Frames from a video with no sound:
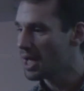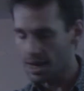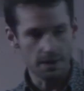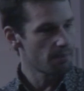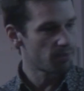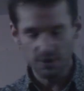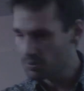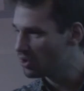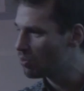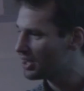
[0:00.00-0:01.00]
And
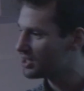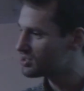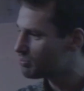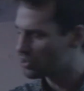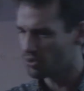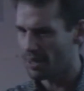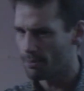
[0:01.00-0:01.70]
people are willing to put their